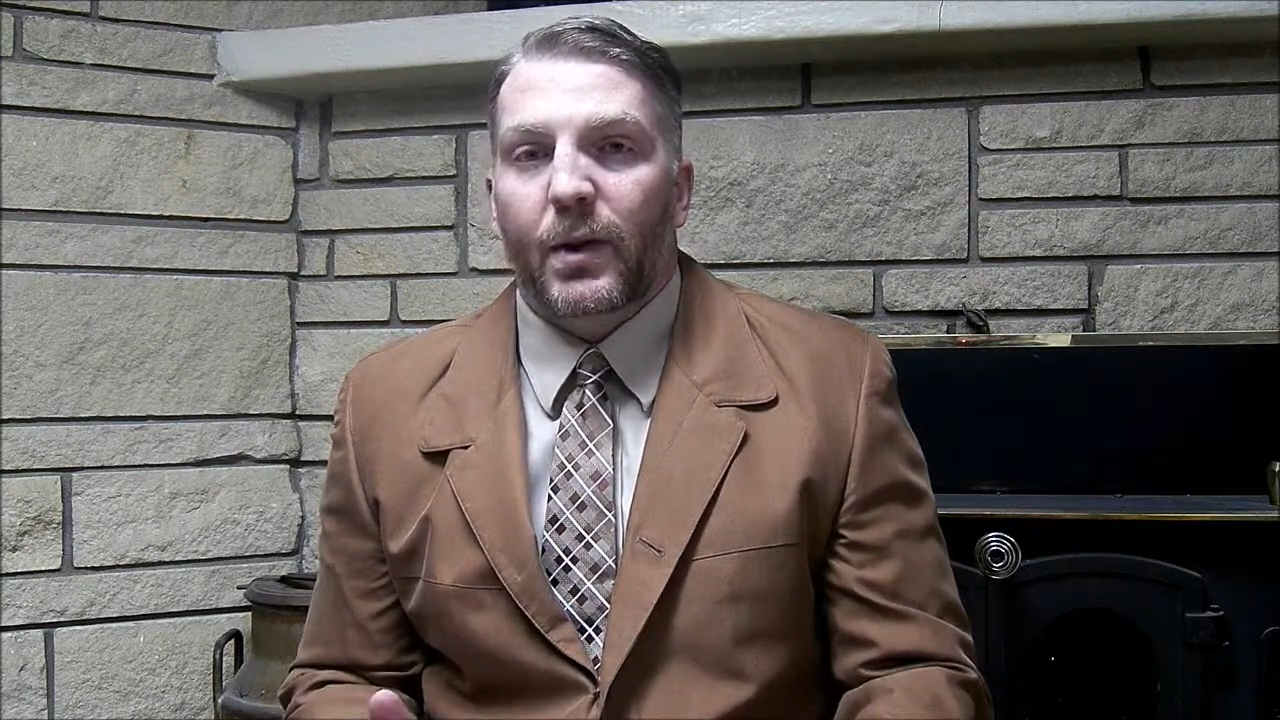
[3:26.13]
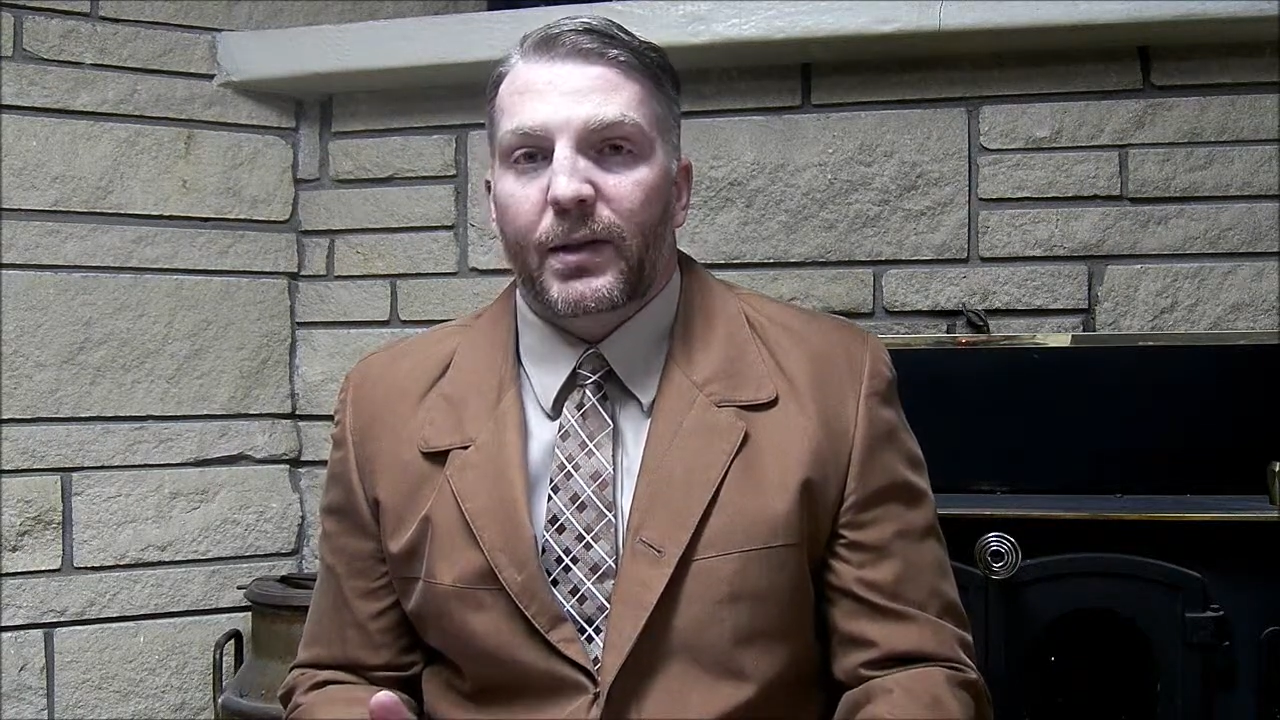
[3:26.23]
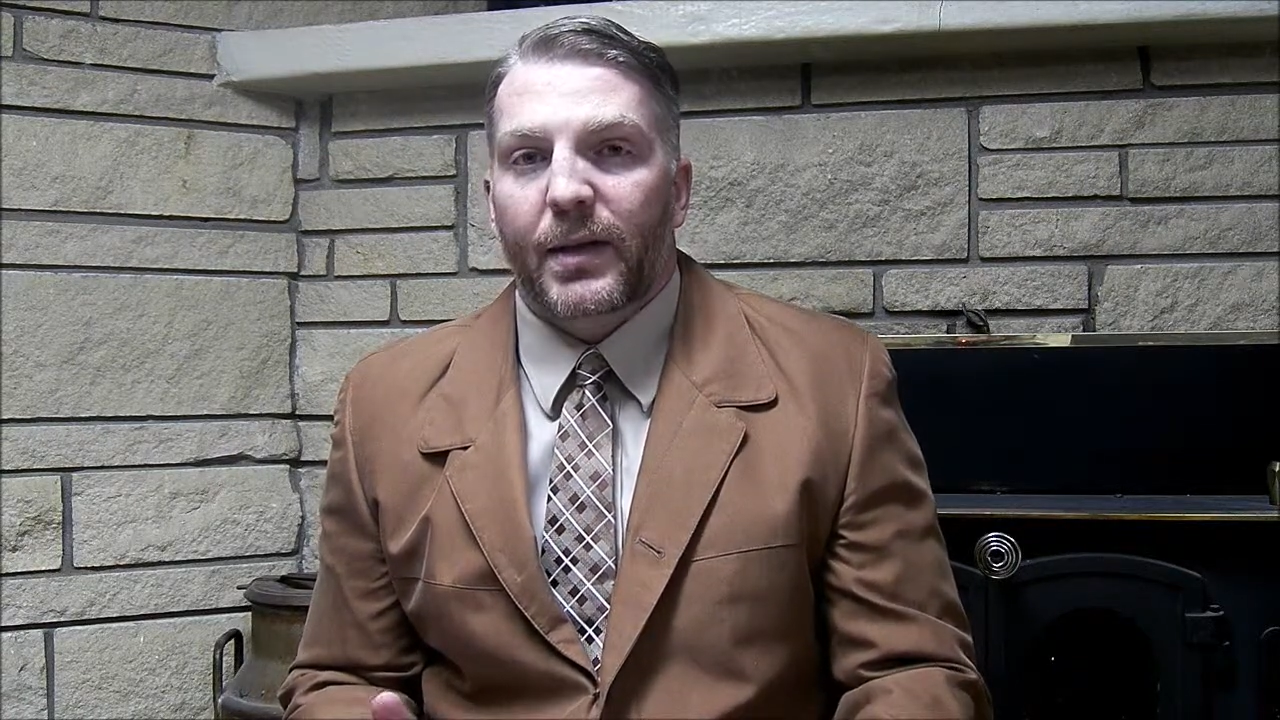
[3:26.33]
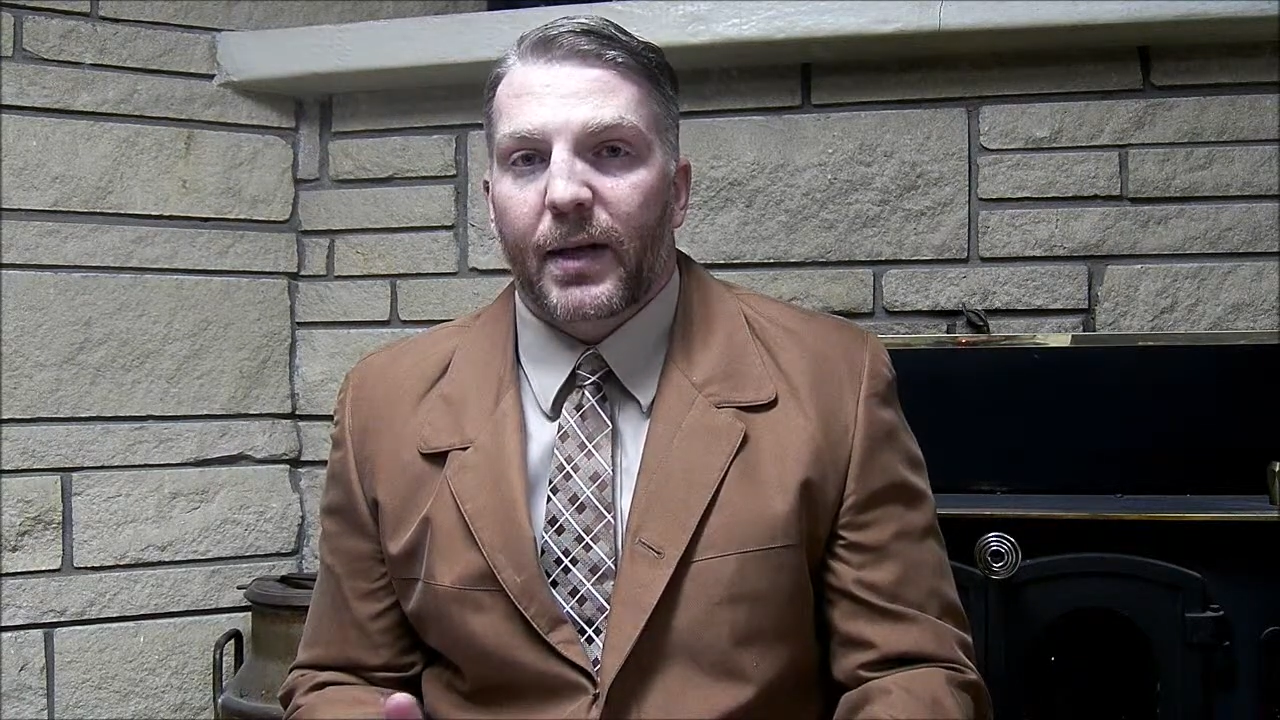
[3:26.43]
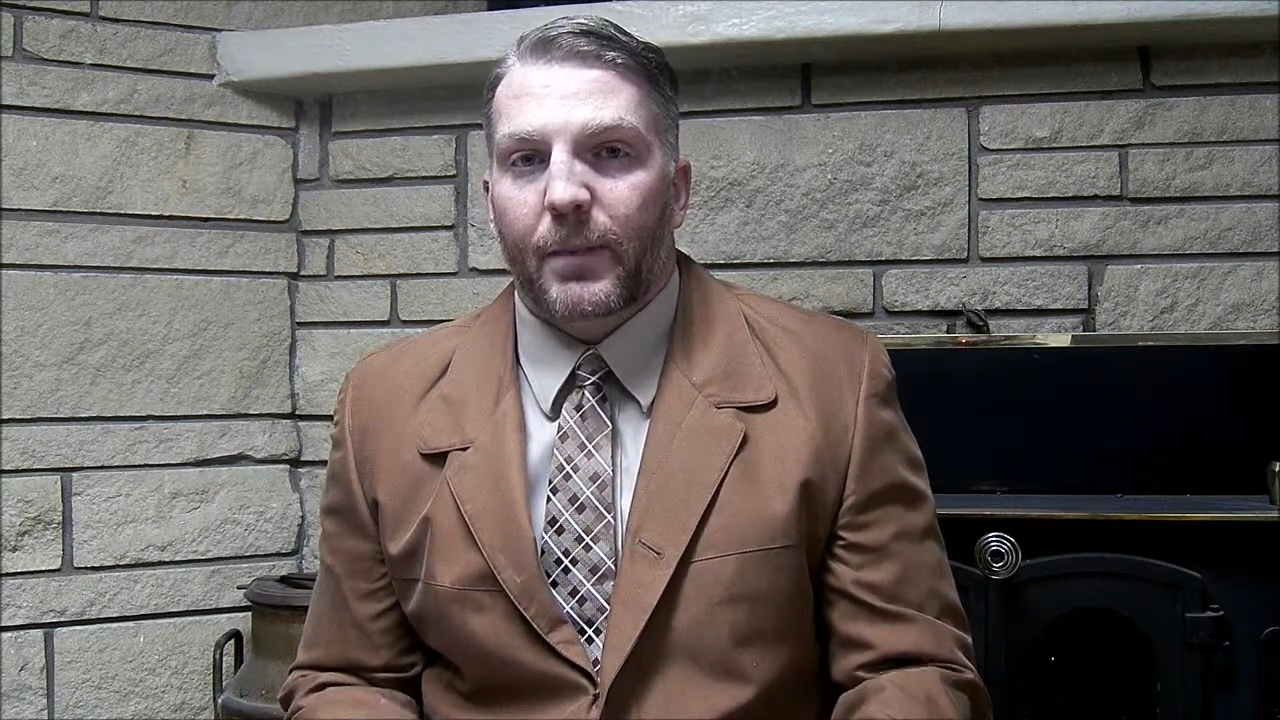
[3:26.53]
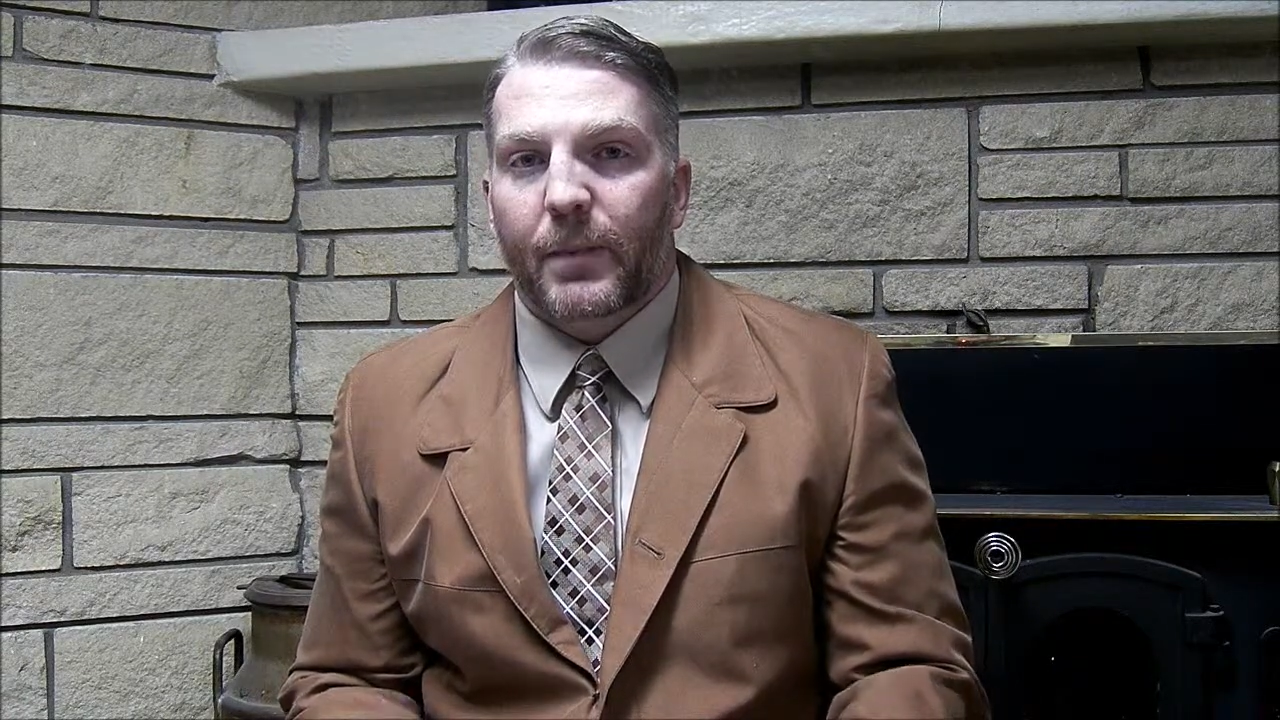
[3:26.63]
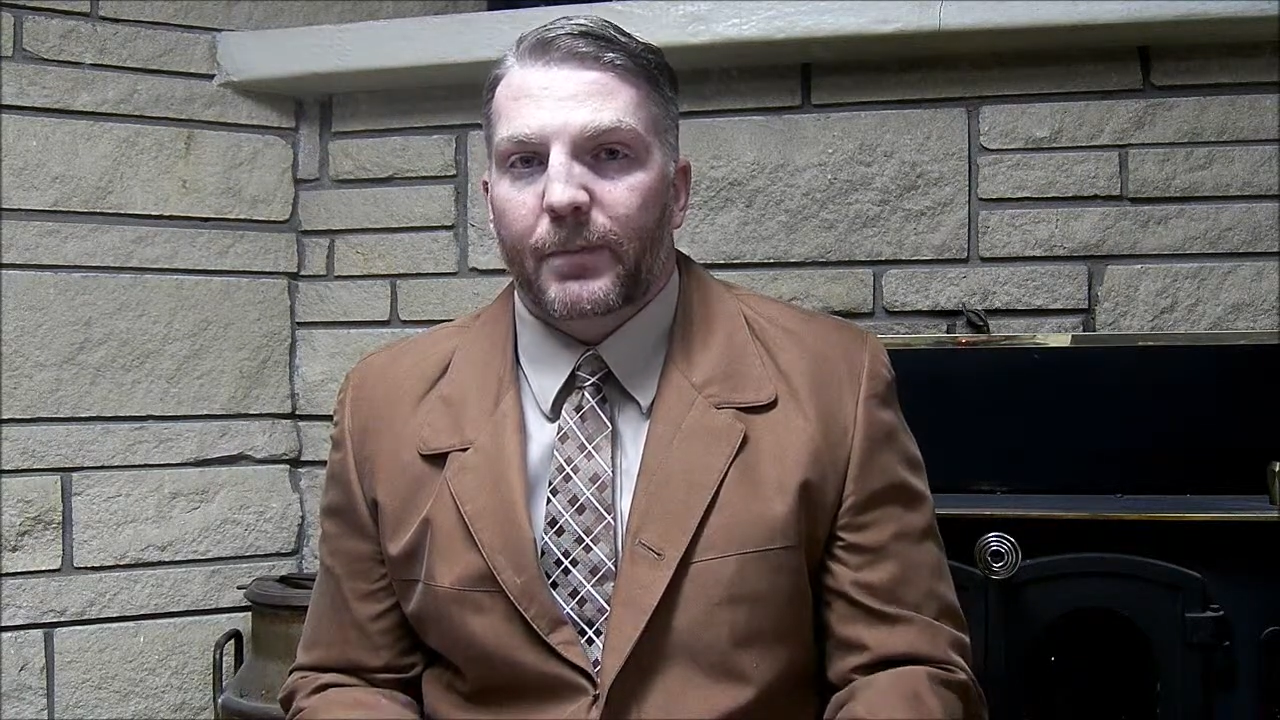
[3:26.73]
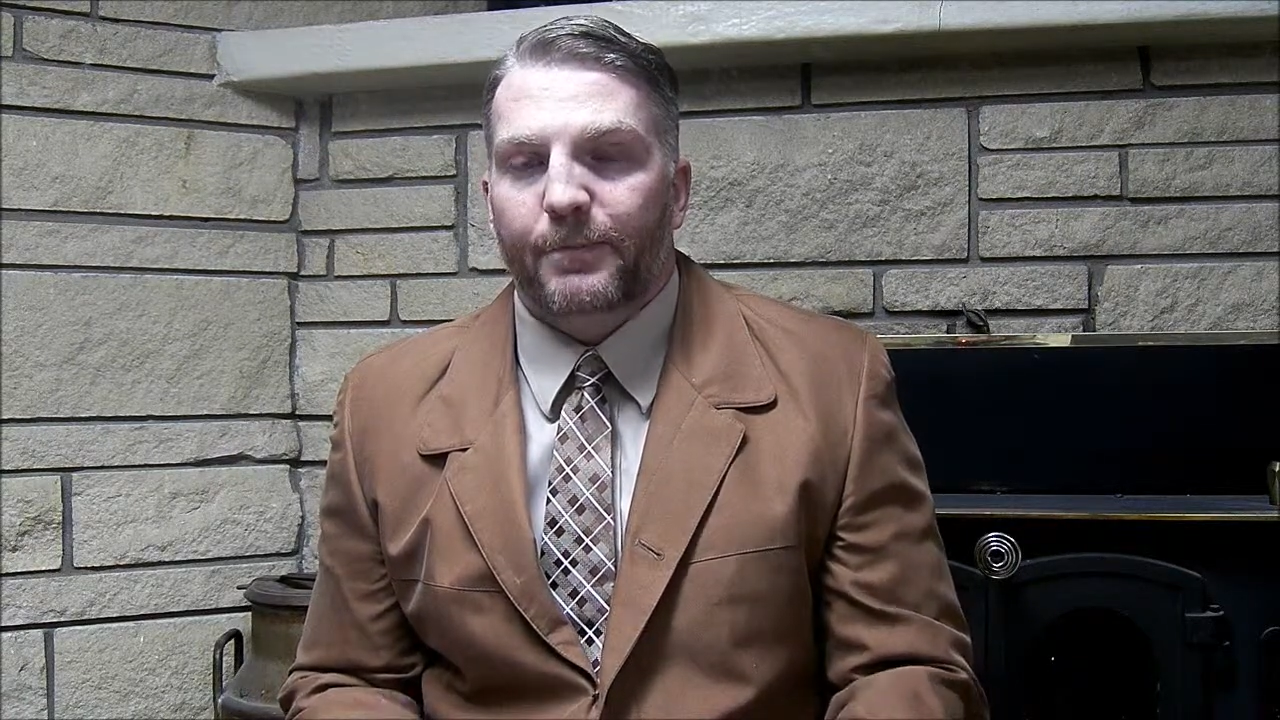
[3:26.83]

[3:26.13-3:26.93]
example.